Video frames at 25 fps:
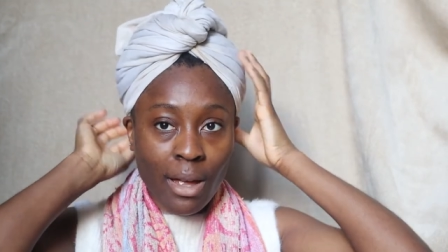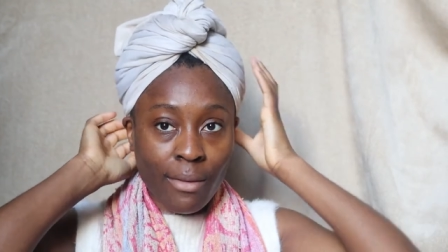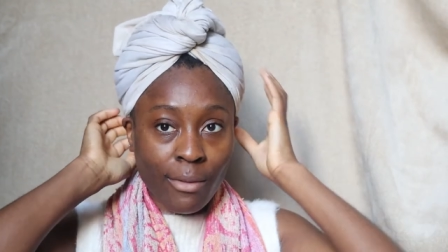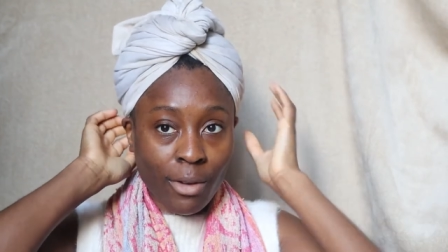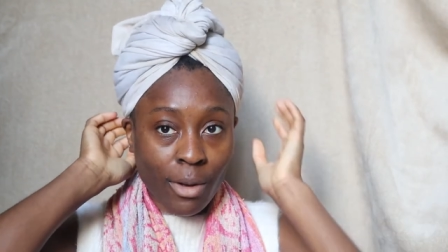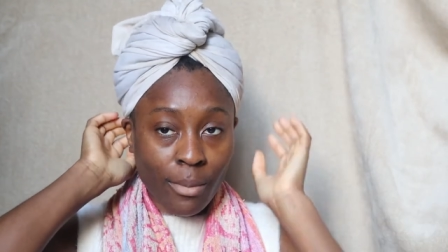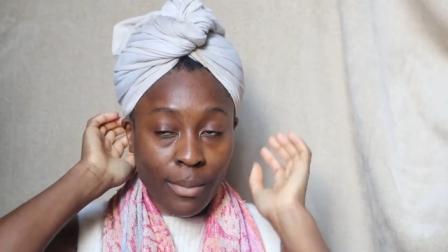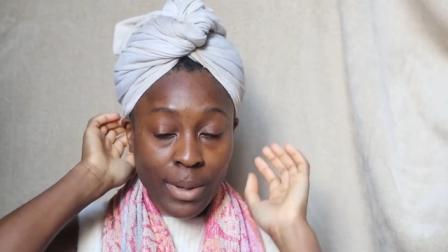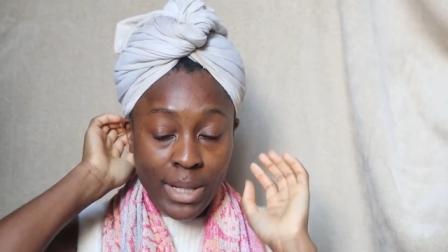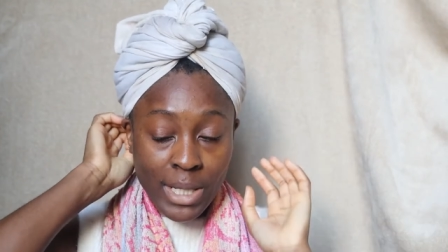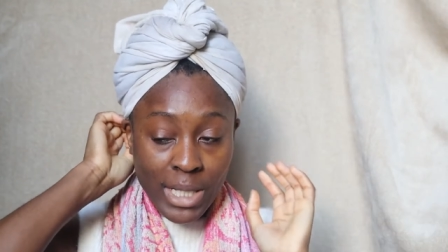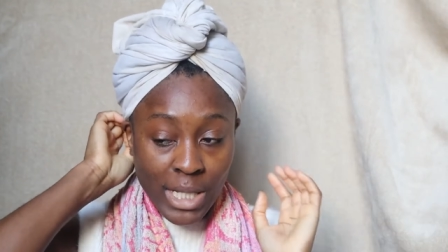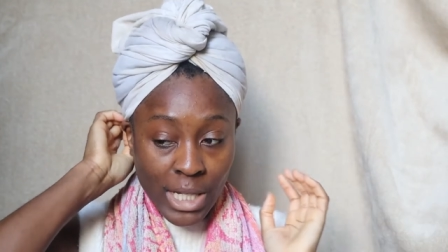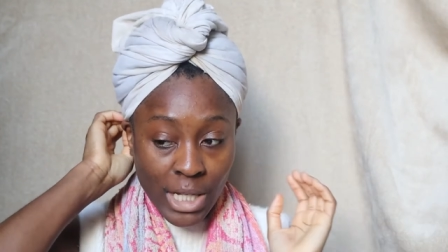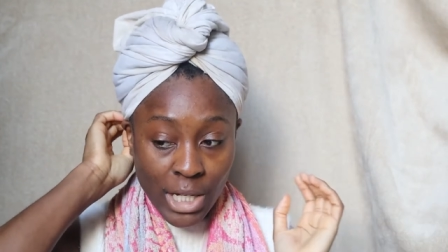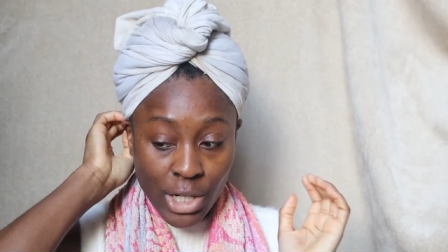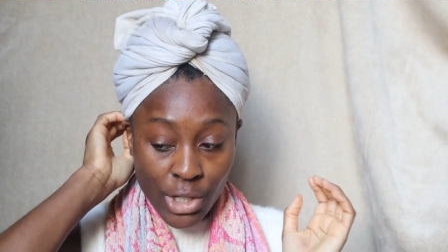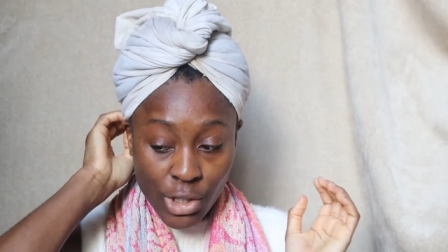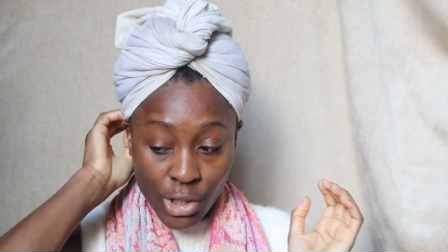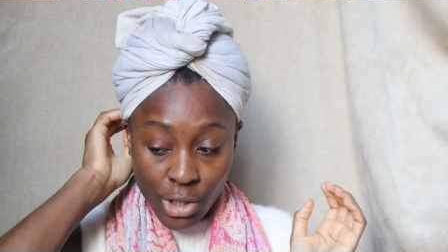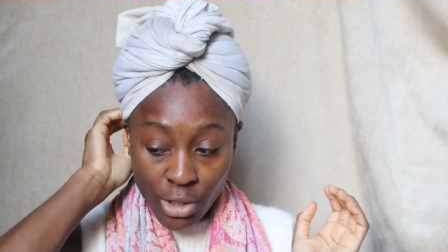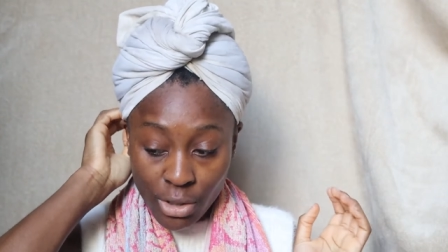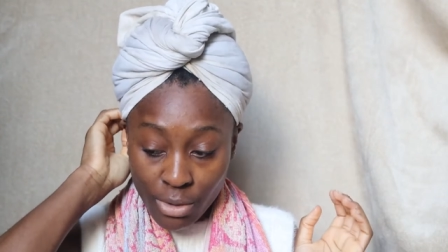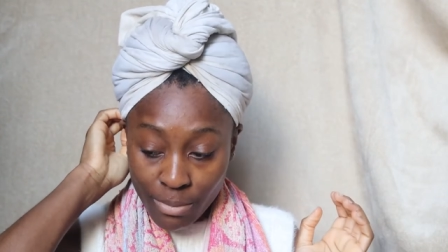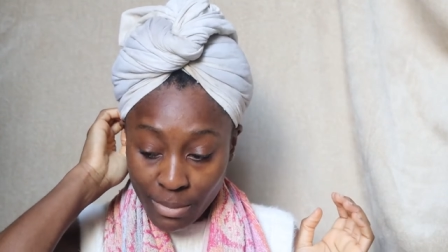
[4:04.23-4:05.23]
I've got my
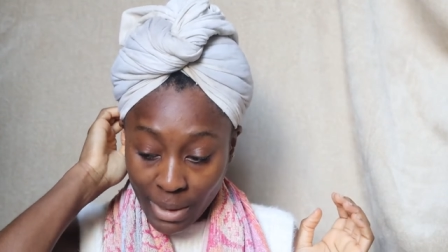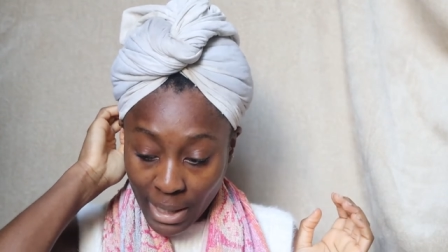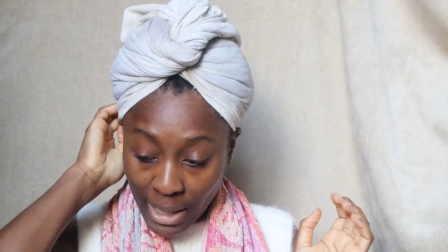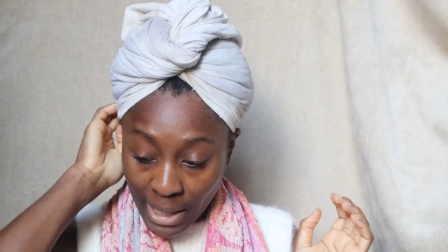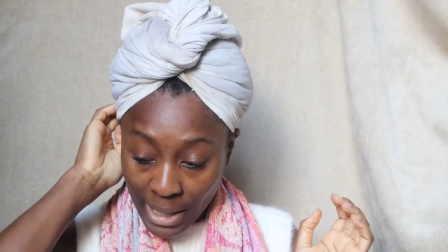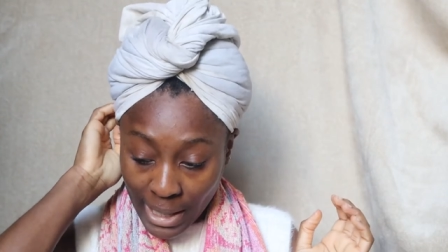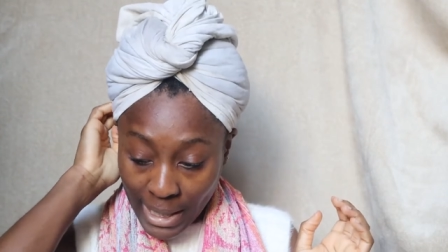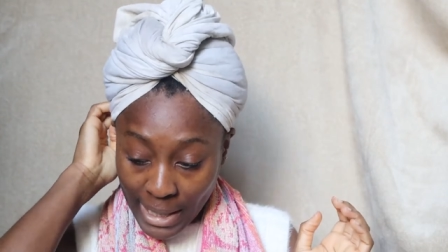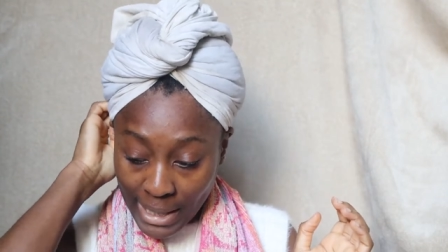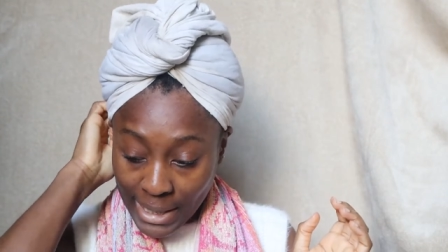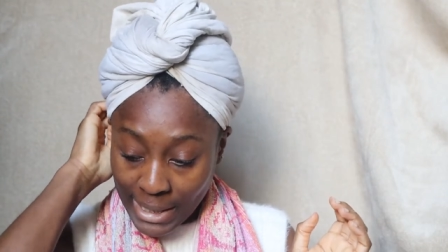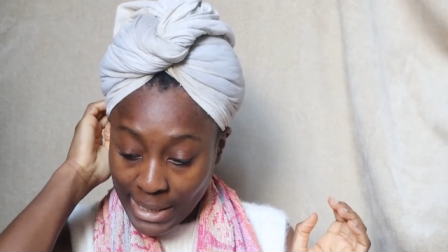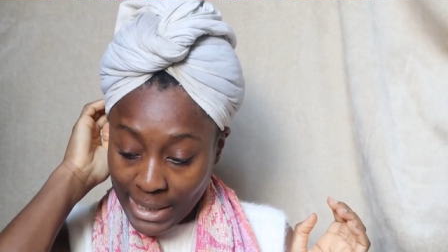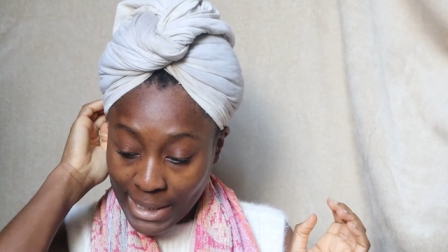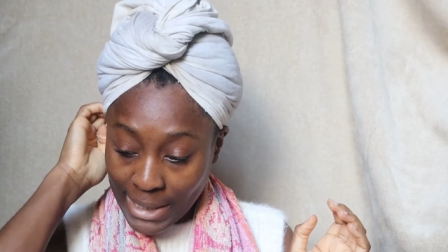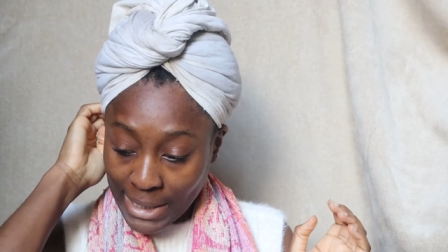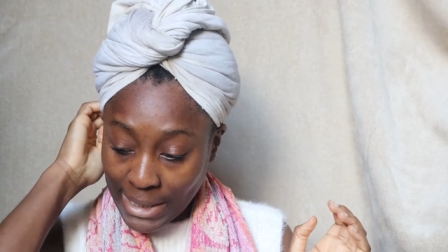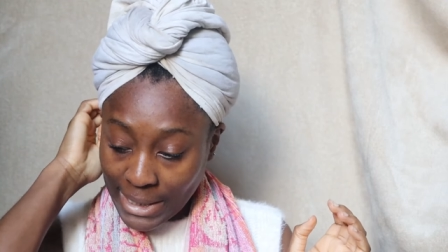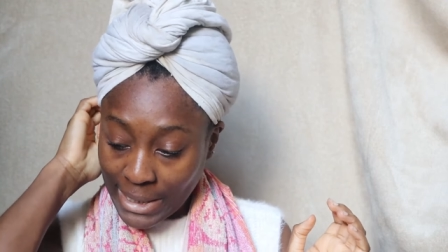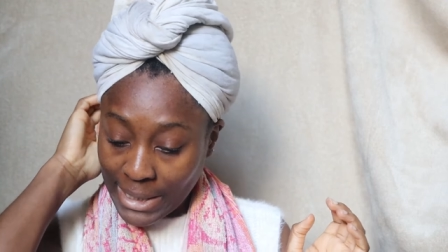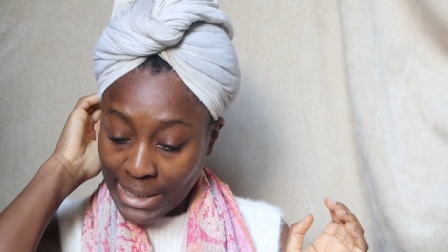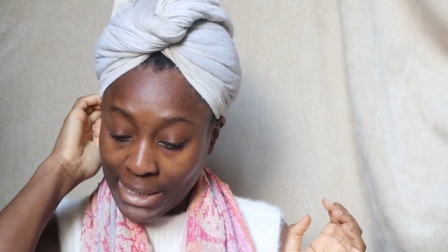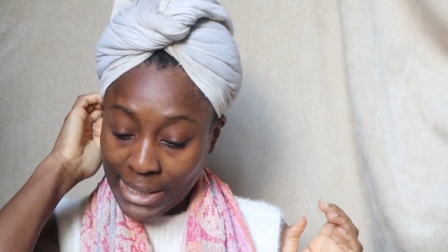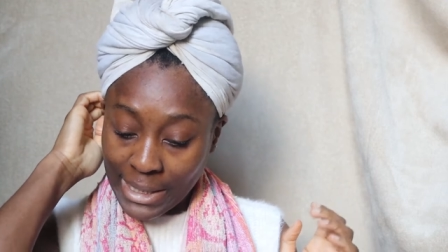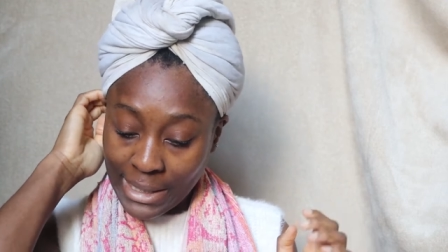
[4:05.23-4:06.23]
t-shirt on my
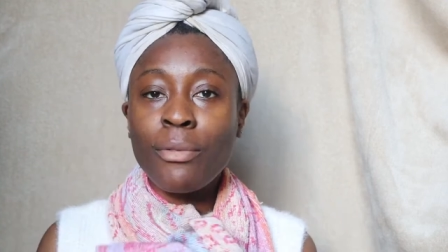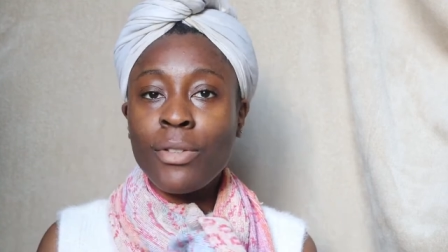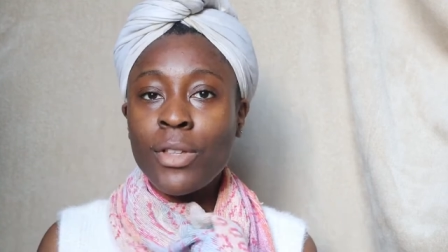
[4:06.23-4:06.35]
head.